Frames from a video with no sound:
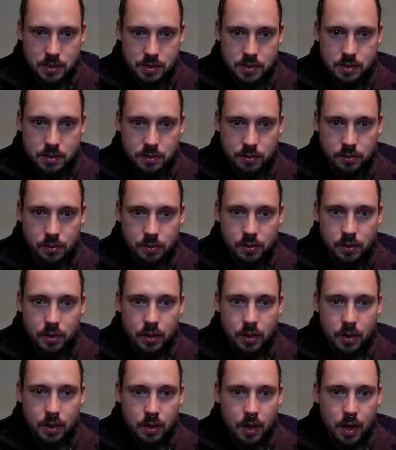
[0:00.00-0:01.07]
to
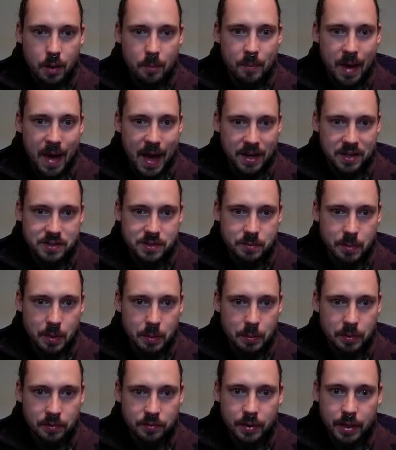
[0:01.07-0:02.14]
a
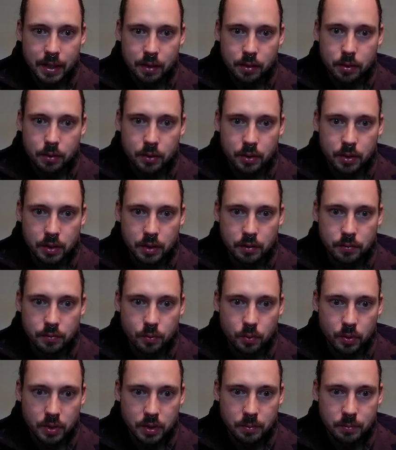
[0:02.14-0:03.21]
maximum of like 30 to
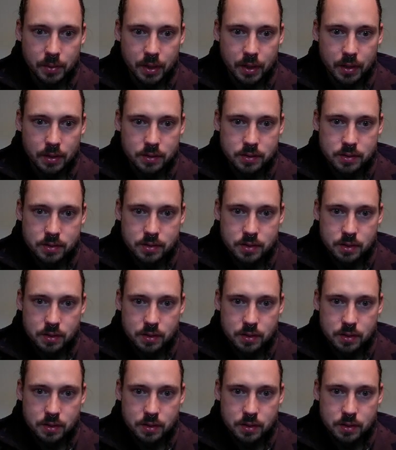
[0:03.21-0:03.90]
40 minutes.